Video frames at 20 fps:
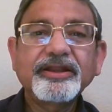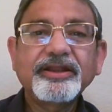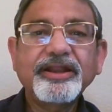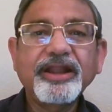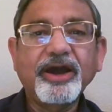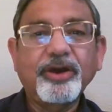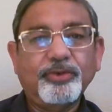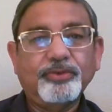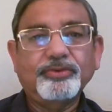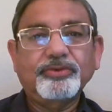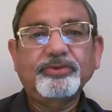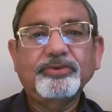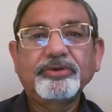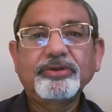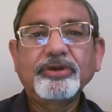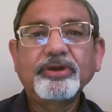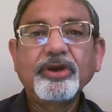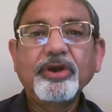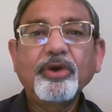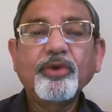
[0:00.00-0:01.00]
Now,
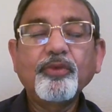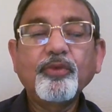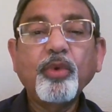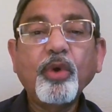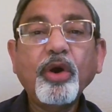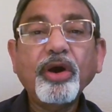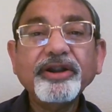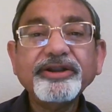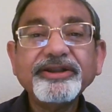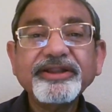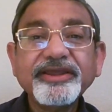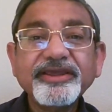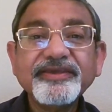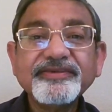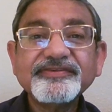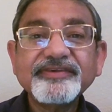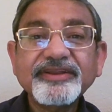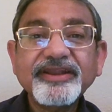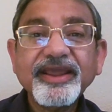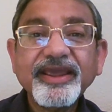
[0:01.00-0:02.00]
what
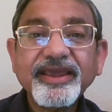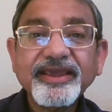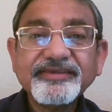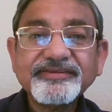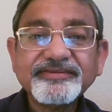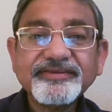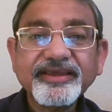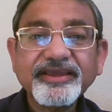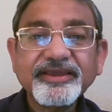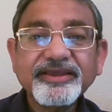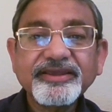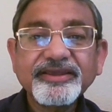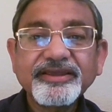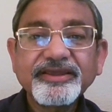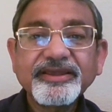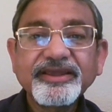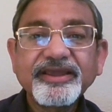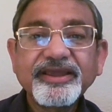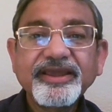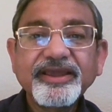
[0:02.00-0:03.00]
is an essay?
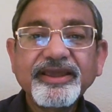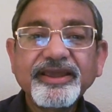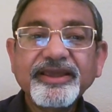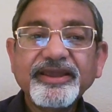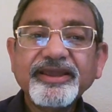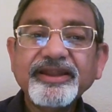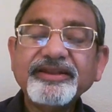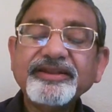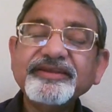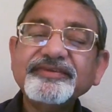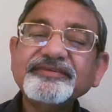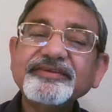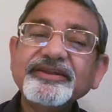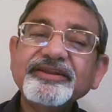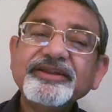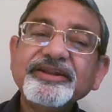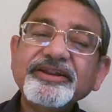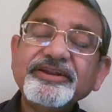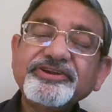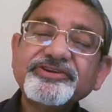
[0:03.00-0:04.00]
It is a
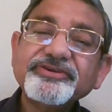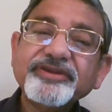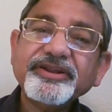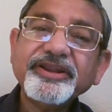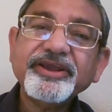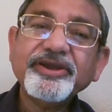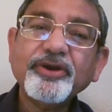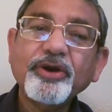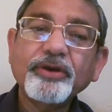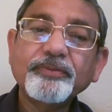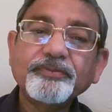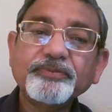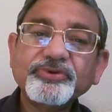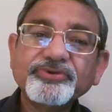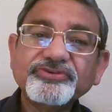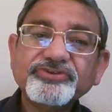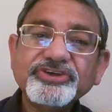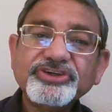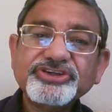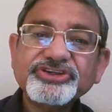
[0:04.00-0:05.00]
literary
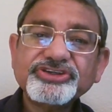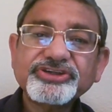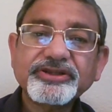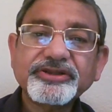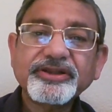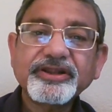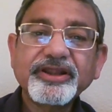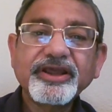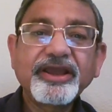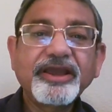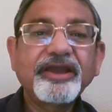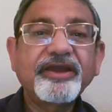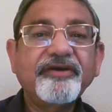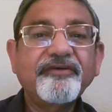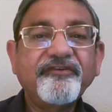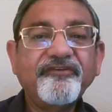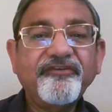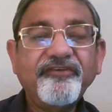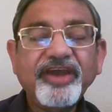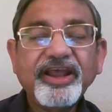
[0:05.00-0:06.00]
composition,
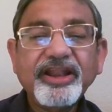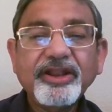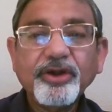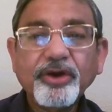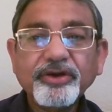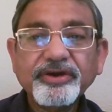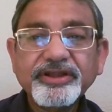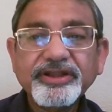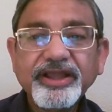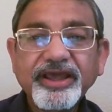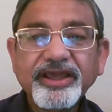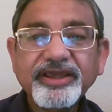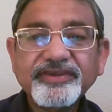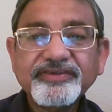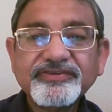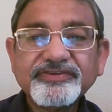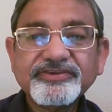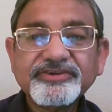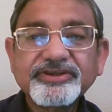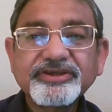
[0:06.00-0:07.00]
well
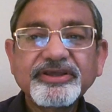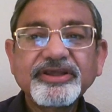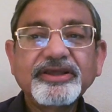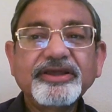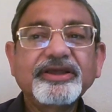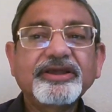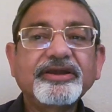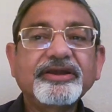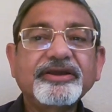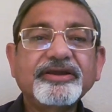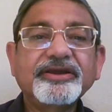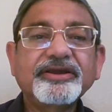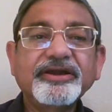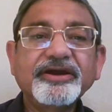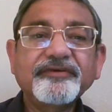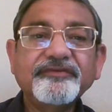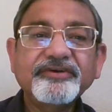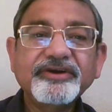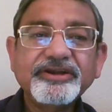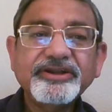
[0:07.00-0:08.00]
organized,
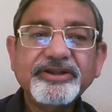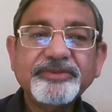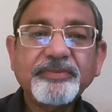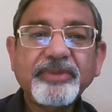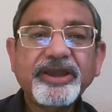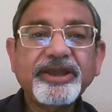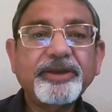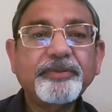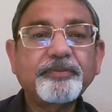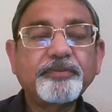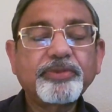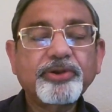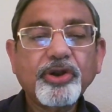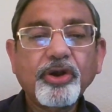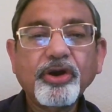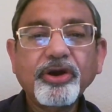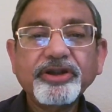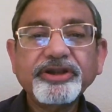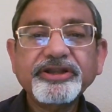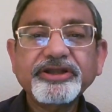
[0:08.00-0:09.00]
governed by a
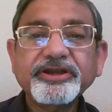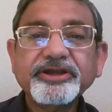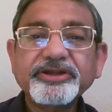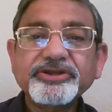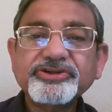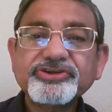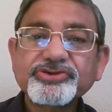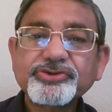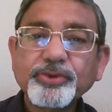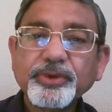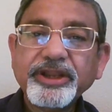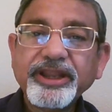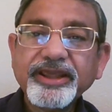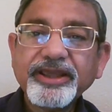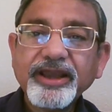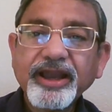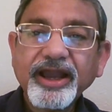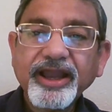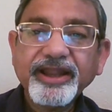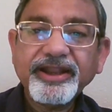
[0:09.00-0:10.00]
broad
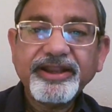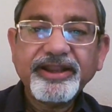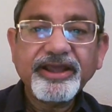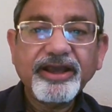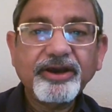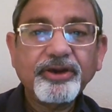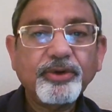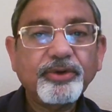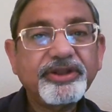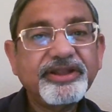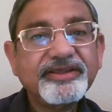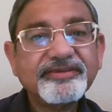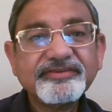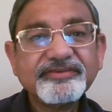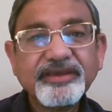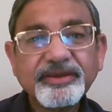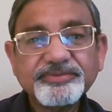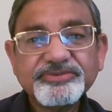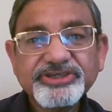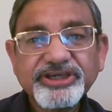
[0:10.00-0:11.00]
controlling idea on a
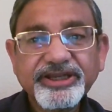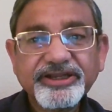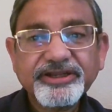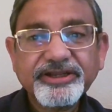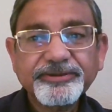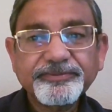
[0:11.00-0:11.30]
subject.